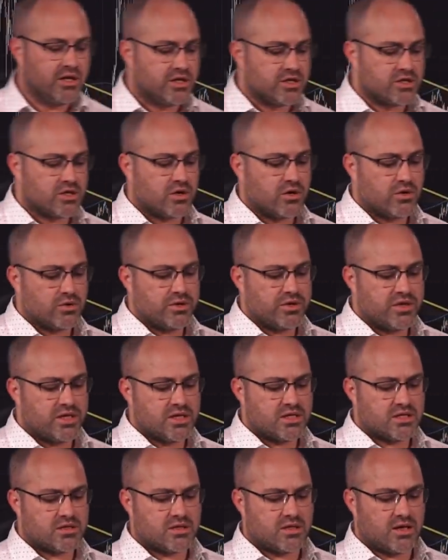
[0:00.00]
So
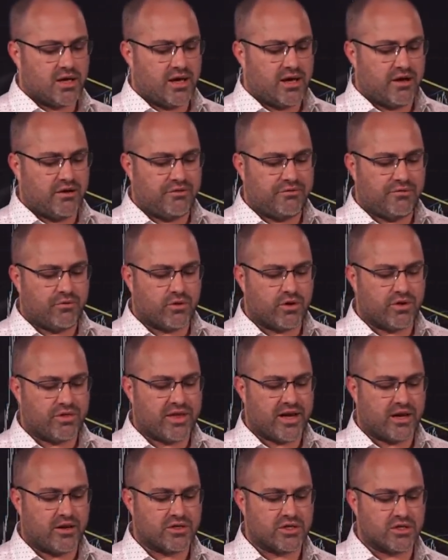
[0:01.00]
this
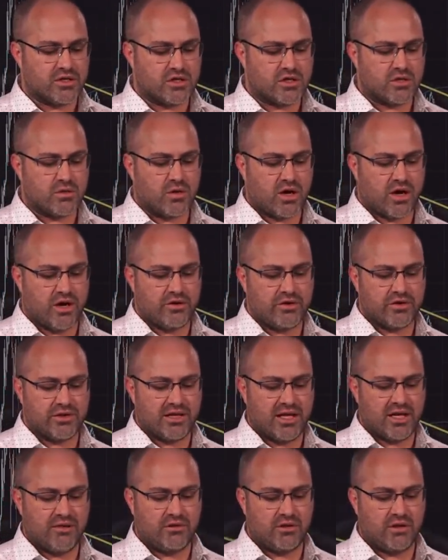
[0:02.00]
4,200
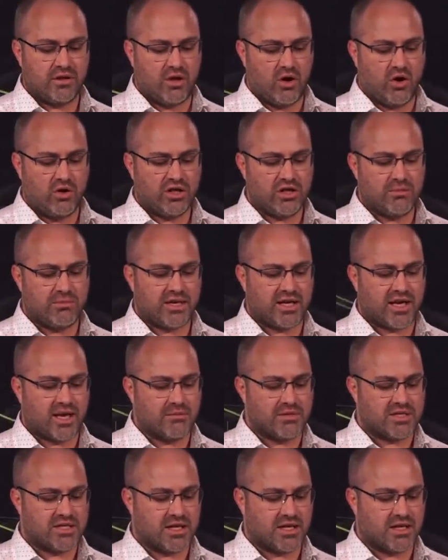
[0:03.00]
level only
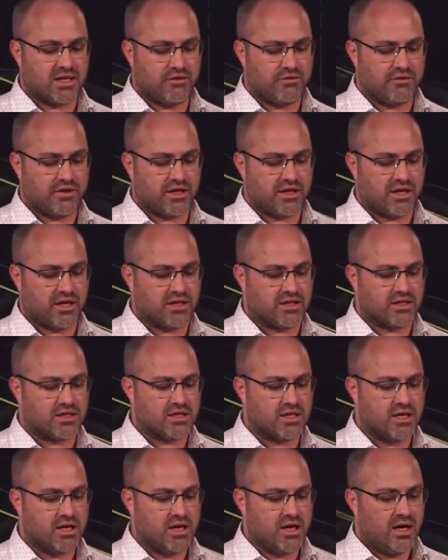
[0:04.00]
became
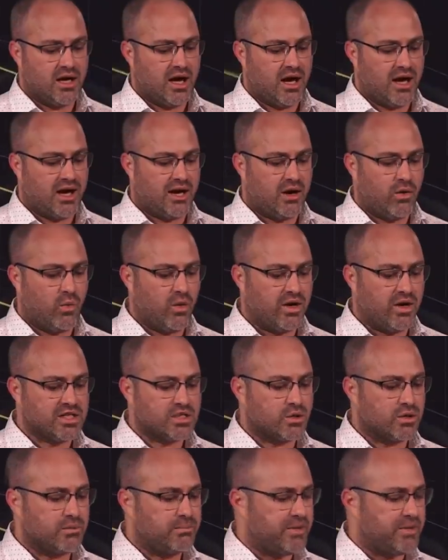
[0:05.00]
significant once we